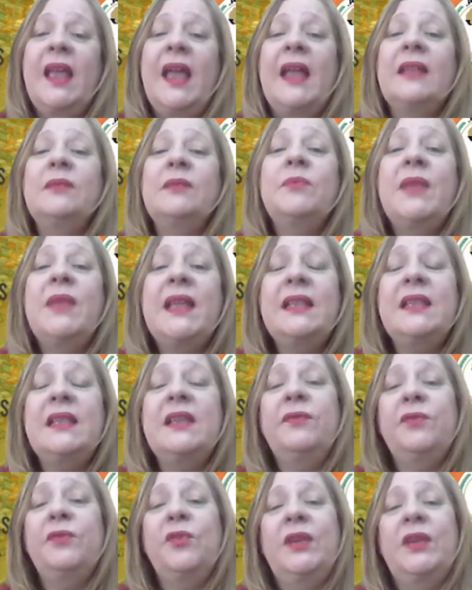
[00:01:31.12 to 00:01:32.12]
And
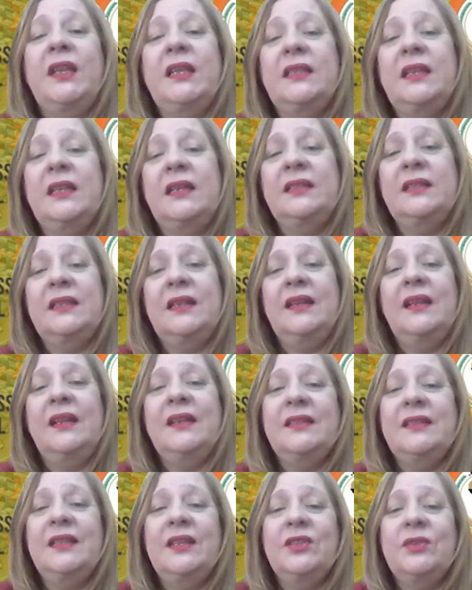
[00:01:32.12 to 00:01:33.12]
mainly for
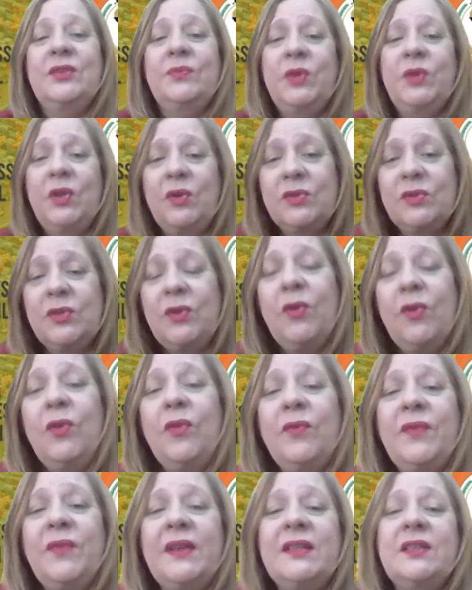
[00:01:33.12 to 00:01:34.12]
industrialization, because all
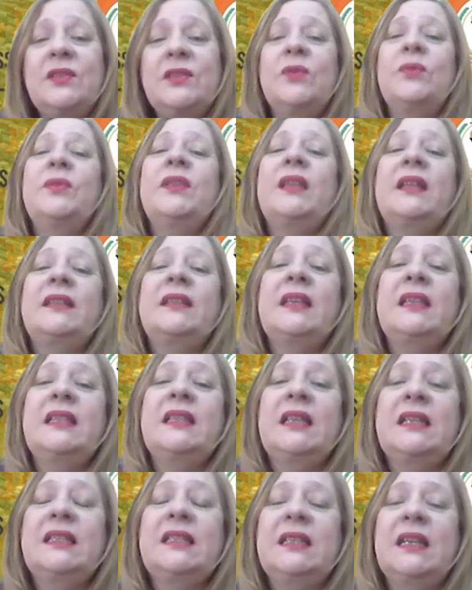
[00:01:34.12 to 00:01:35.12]
of us know that
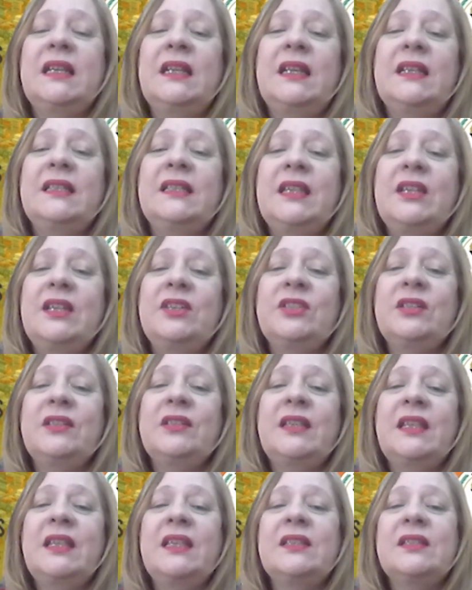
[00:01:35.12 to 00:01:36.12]

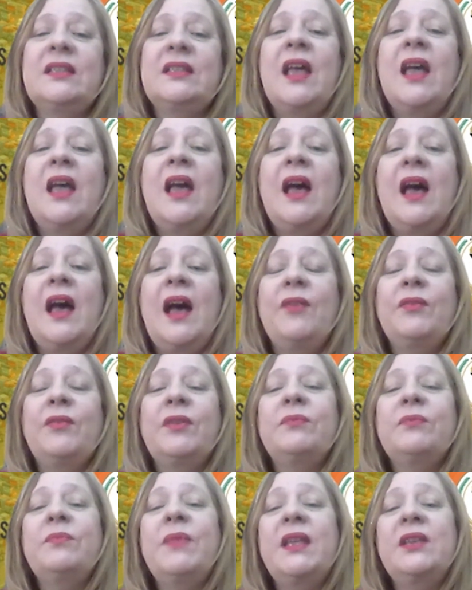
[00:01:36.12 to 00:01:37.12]
industrialization is
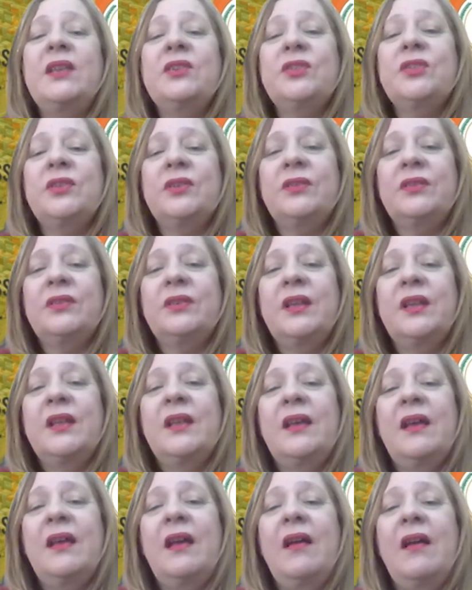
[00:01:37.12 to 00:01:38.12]
our major
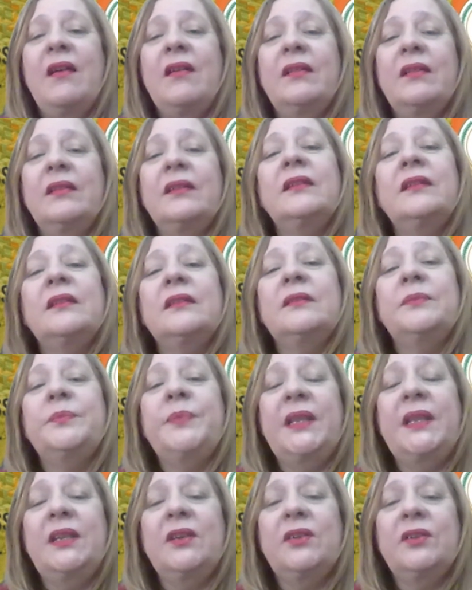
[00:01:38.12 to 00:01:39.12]

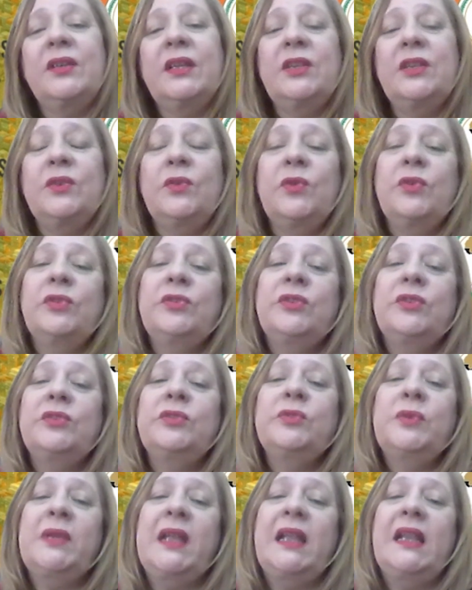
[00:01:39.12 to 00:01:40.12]
pillar in order
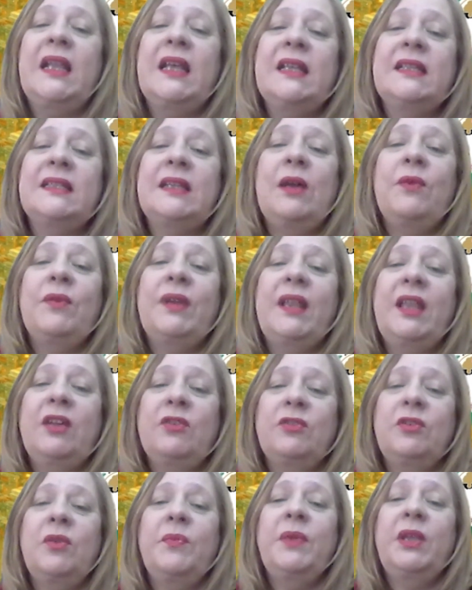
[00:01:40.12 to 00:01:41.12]
to realize our
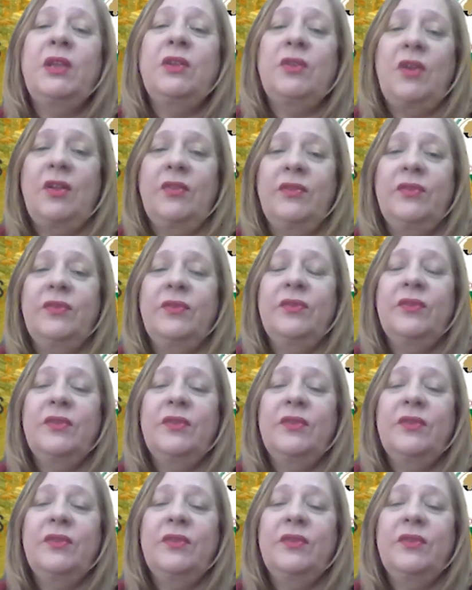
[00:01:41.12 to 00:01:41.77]
economic growth.